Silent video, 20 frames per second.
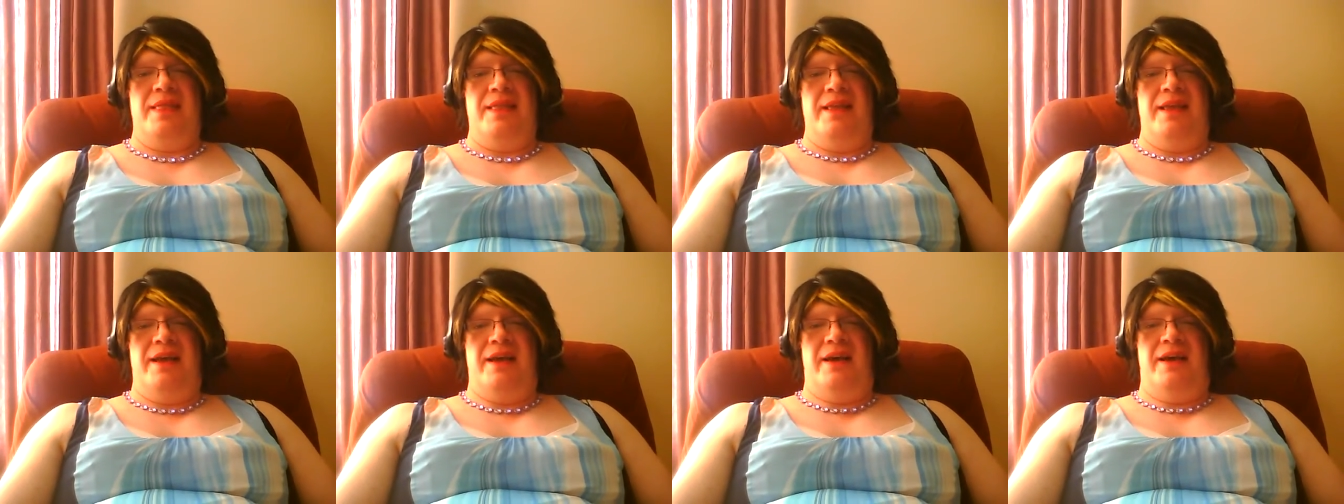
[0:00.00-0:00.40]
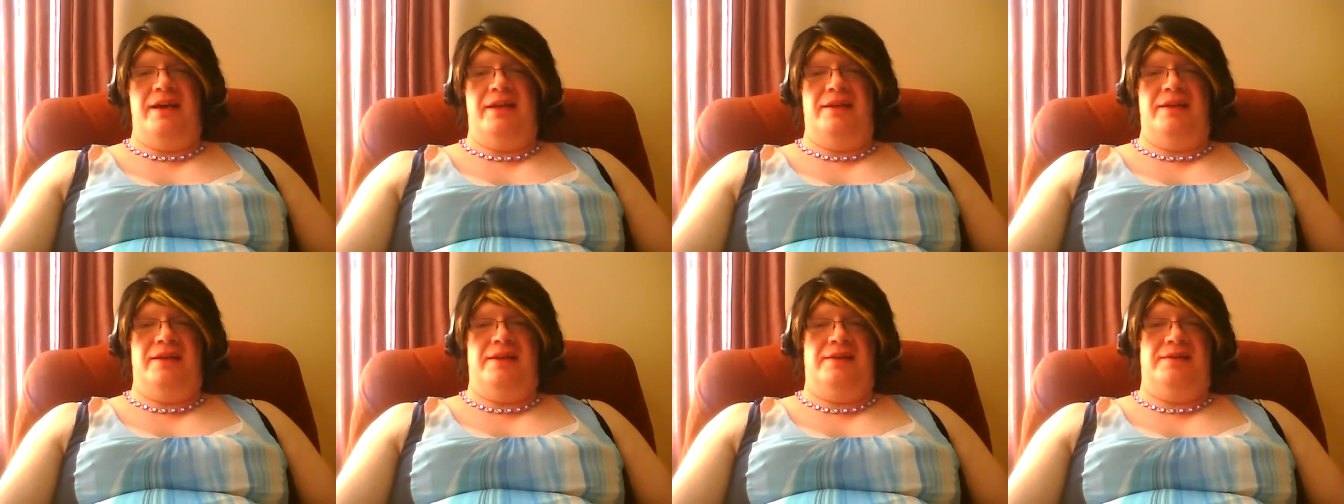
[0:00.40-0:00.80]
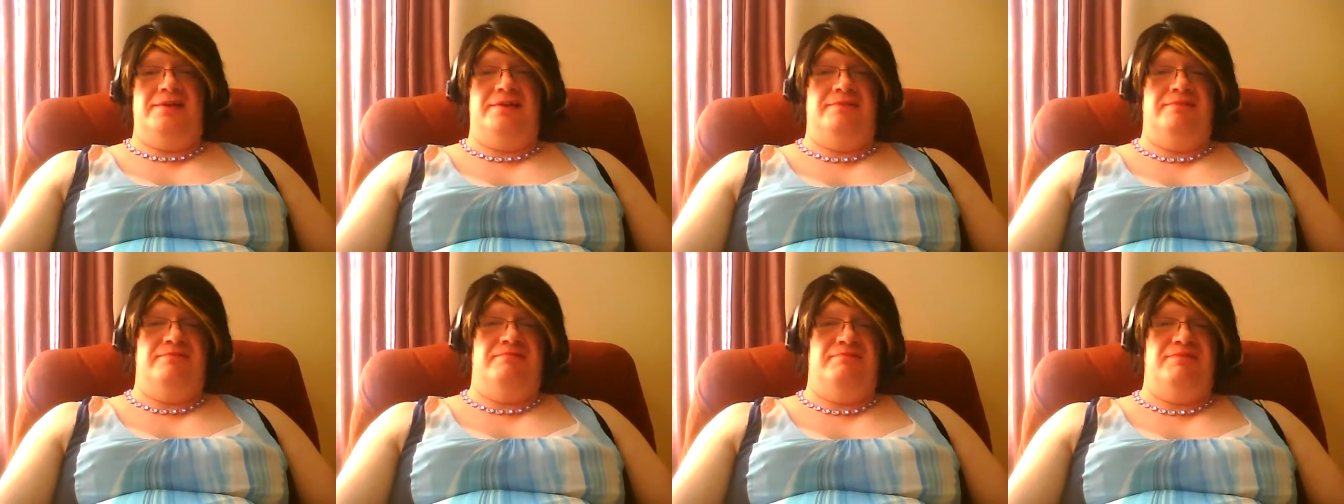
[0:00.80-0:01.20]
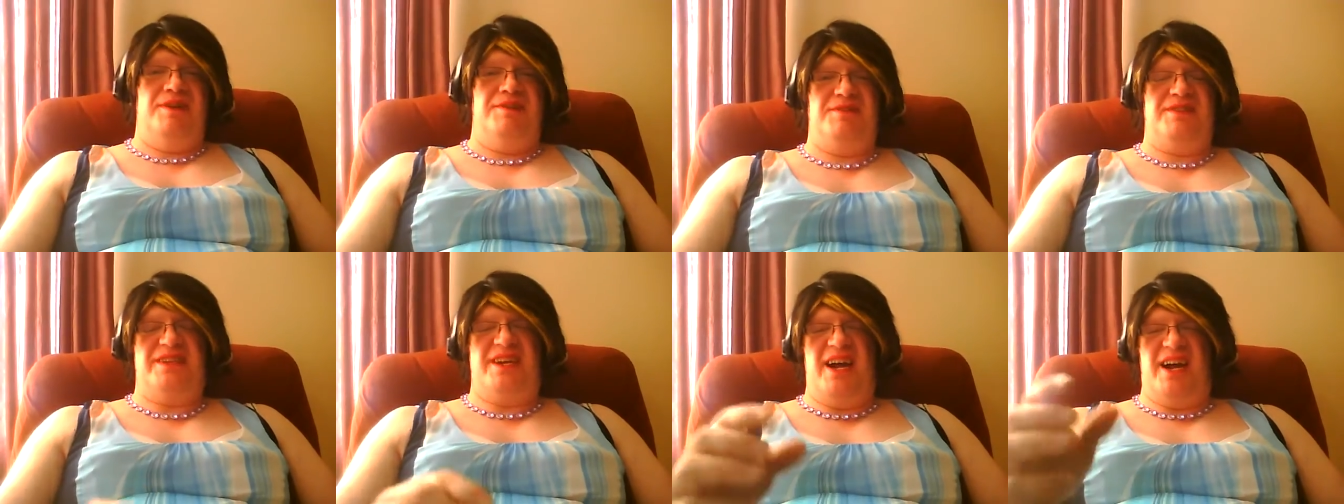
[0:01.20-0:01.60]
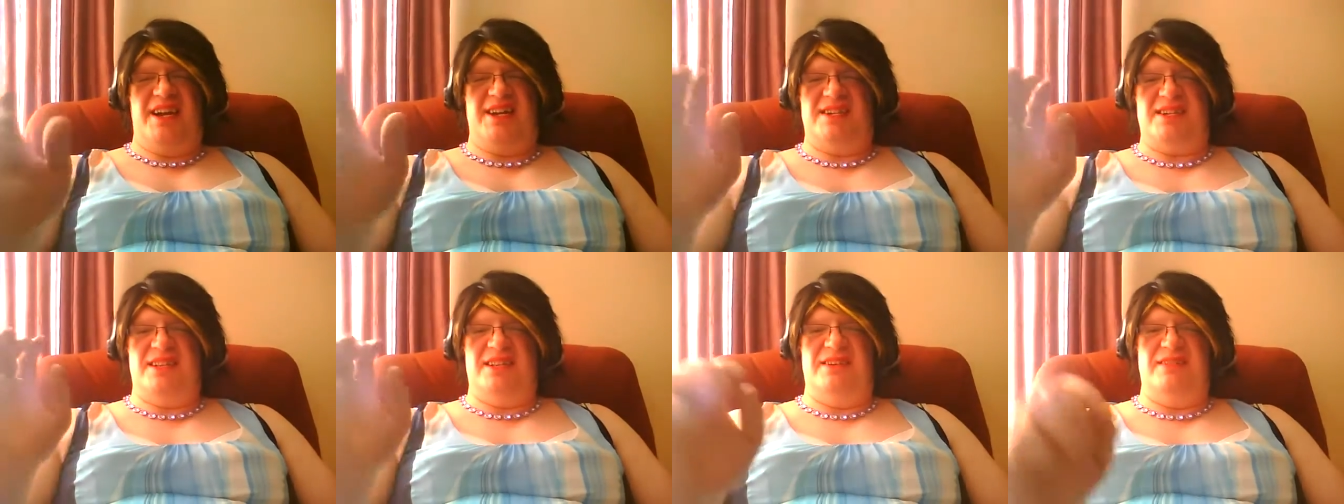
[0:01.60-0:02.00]
And uh, it was kind of
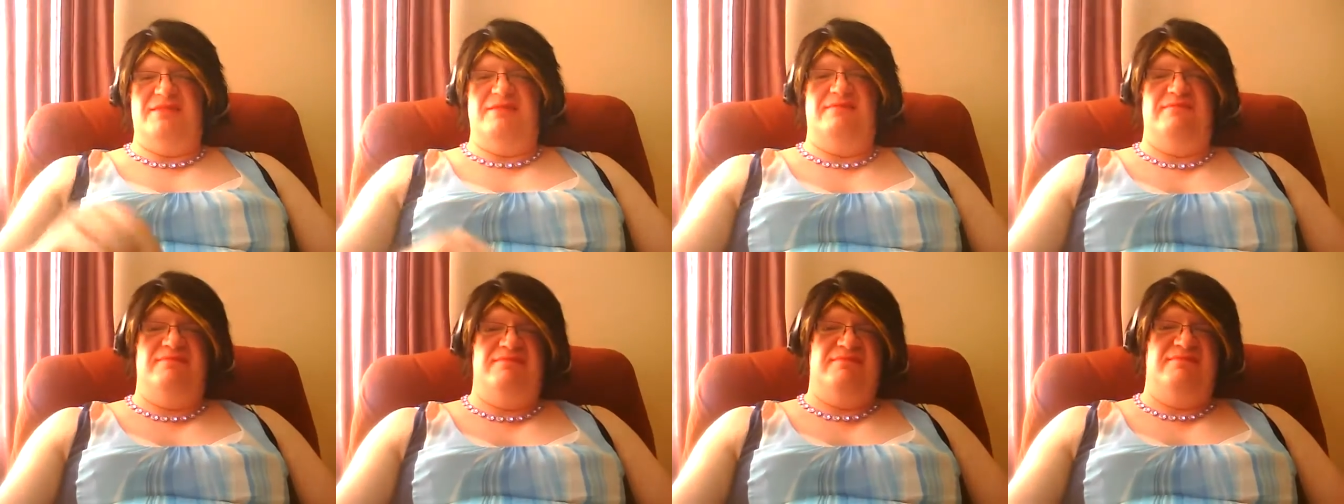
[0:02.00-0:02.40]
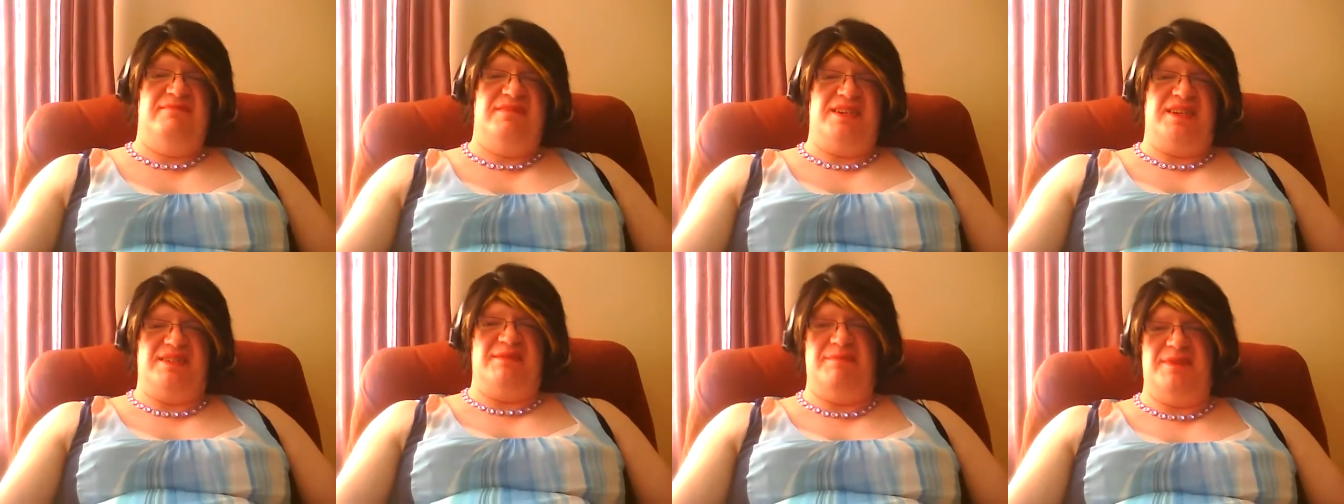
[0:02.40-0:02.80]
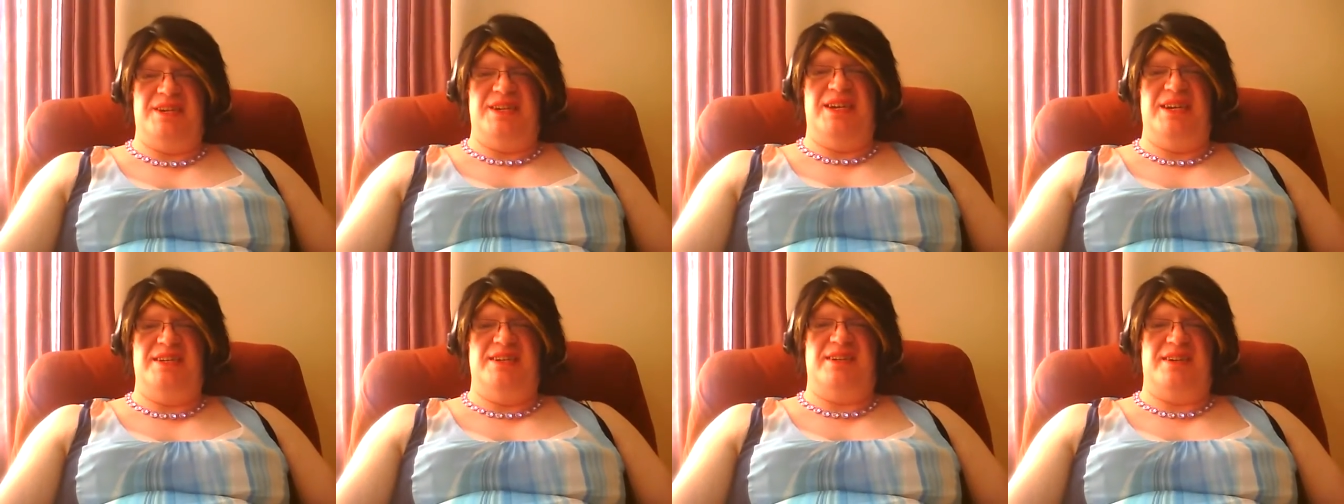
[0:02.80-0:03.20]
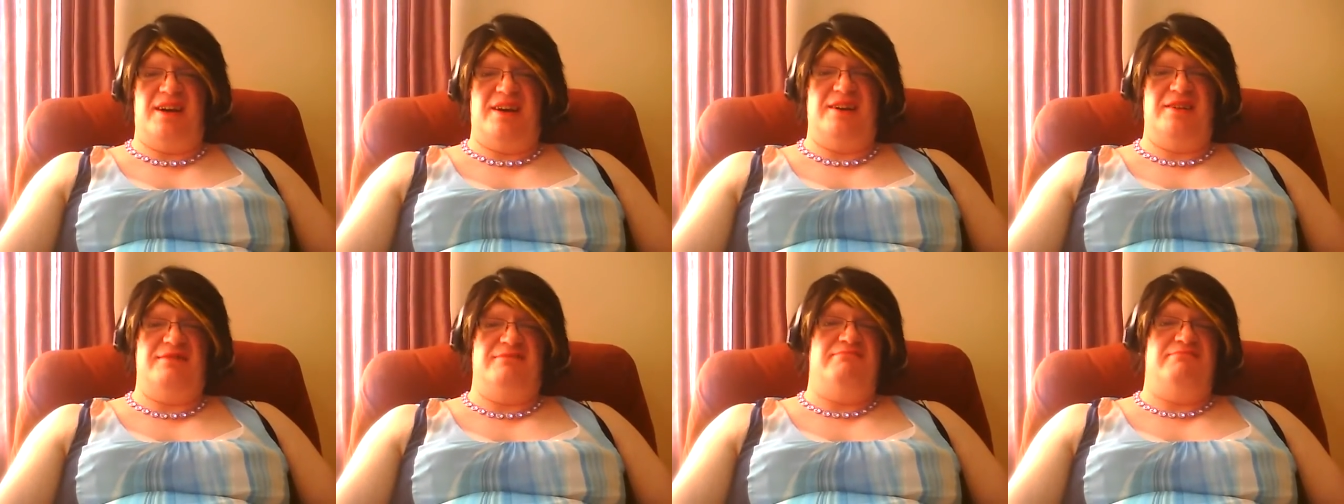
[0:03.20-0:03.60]
slow, because Mondays are